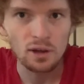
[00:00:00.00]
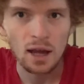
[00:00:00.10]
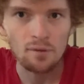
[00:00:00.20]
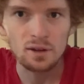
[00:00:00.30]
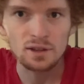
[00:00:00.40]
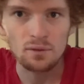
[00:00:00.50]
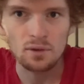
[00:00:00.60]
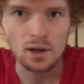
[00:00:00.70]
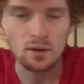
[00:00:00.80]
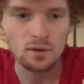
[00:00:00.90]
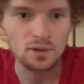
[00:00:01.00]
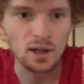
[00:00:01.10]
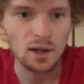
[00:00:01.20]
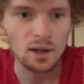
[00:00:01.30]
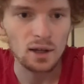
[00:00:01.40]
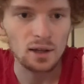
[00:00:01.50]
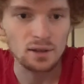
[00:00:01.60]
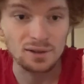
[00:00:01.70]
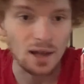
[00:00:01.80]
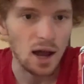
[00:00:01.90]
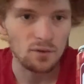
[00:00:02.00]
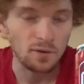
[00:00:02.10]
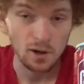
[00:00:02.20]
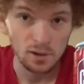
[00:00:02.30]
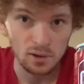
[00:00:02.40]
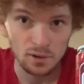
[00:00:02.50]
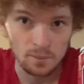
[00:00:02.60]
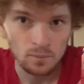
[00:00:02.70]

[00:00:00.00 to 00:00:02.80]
have this every other day. It is that freaking good.